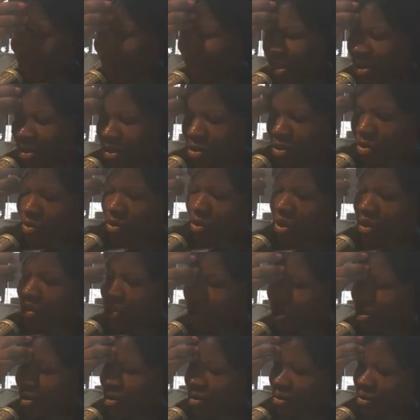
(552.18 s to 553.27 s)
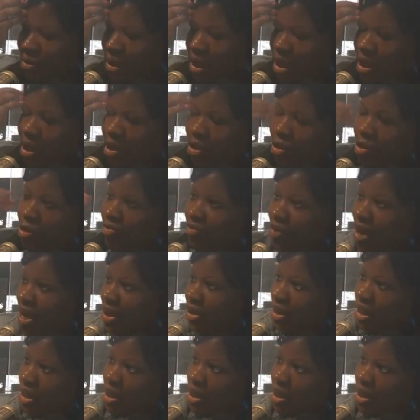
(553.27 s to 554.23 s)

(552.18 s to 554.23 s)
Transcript: Gina, you are too. You've got to